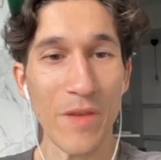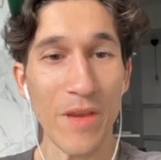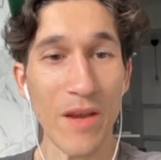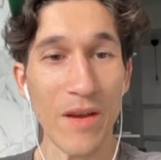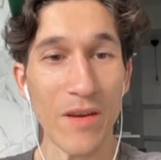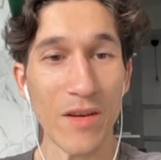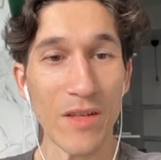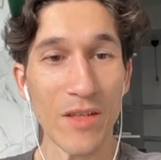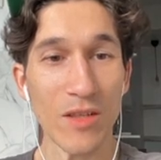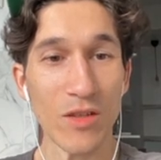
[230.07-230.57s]

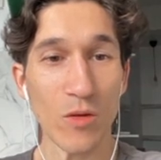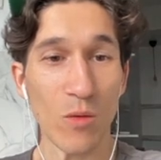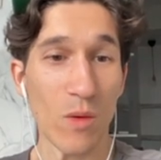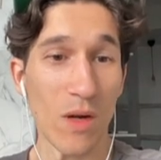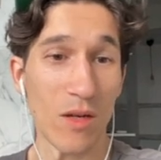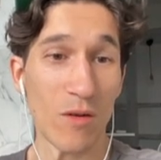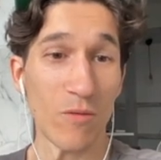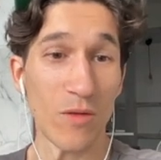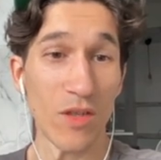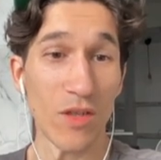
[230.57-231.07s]
yeah so
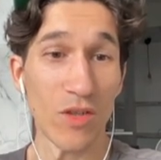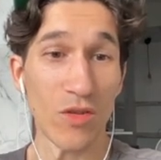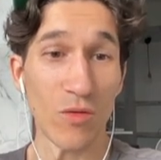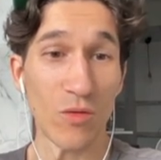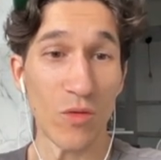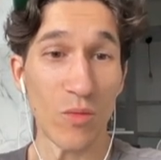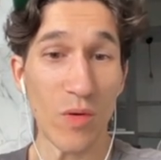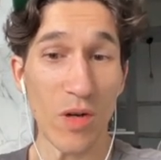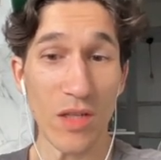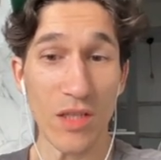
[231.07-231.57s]
one of these two
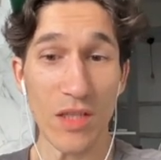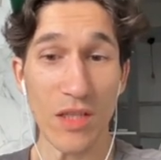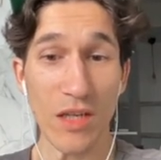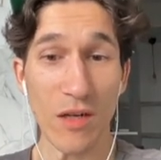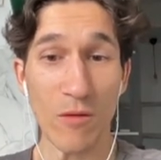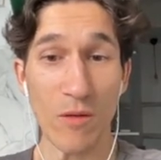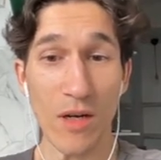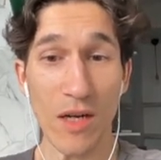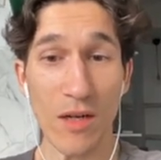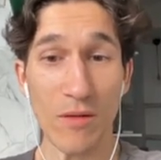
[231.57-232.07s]
spots
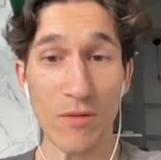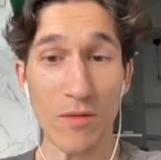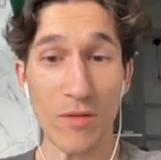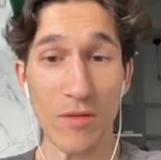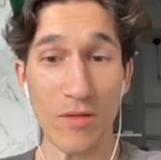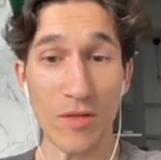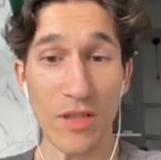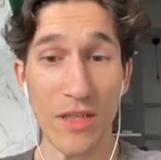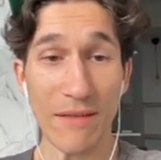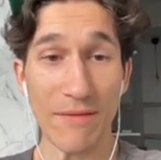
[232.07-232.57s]
now I
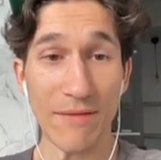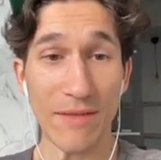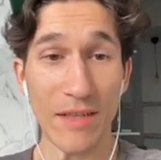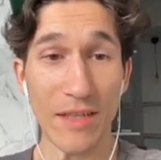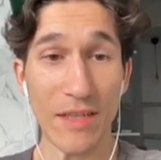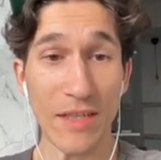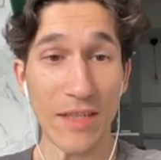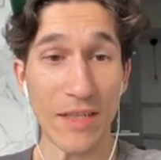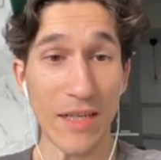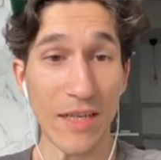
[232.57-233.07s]
will
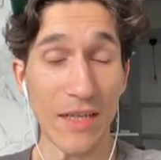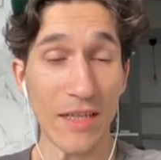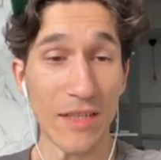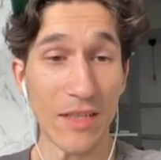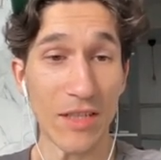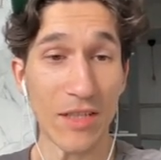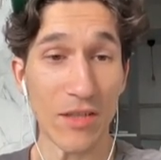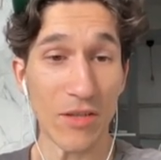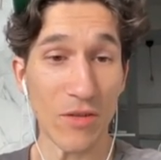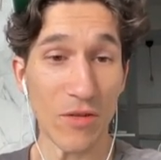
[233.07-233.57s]
definitely take
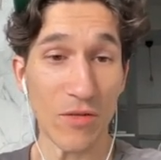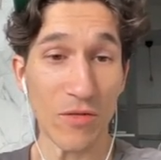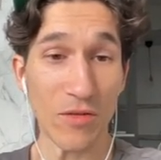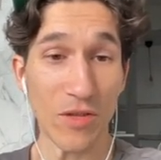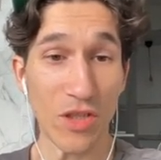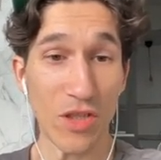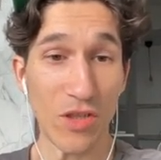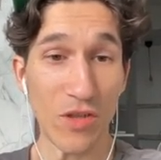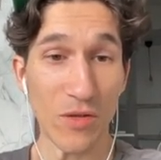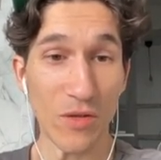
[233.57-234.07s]
so
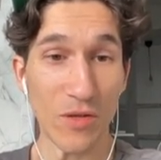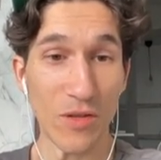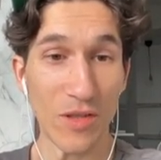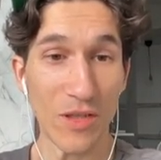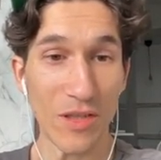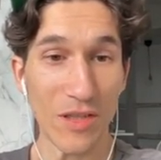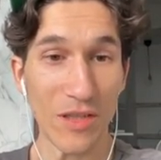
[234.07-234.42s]
it's good